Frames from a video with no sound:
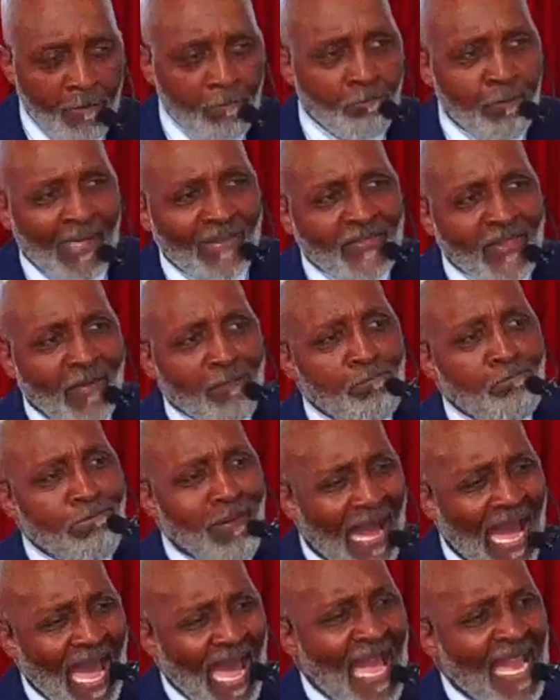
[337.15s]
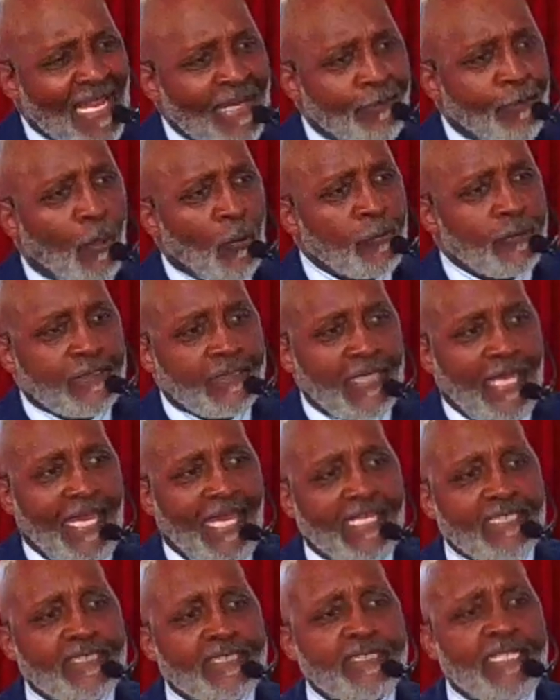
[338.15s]
But the Bible
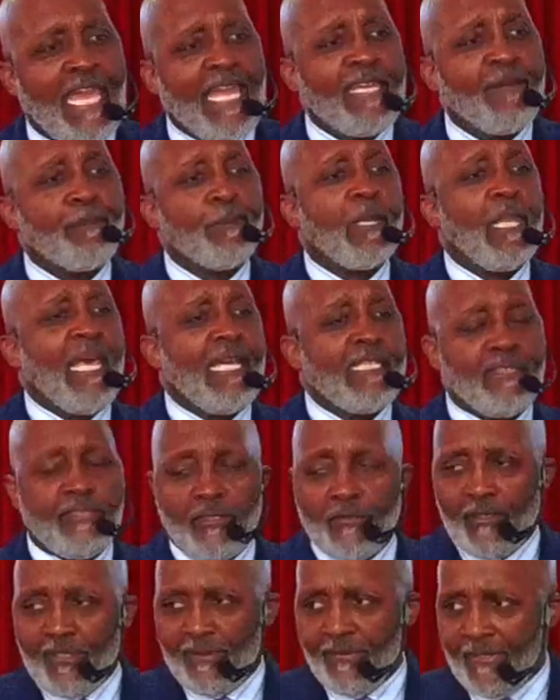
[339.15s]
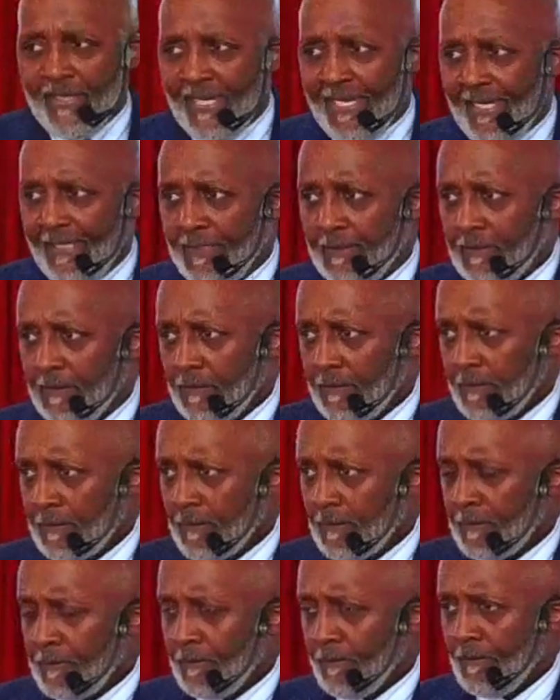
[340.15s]
says take pleasure in
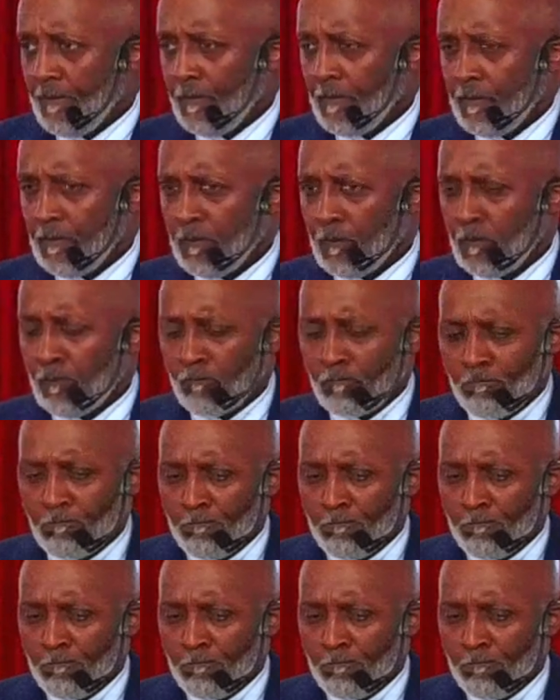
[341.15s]
that.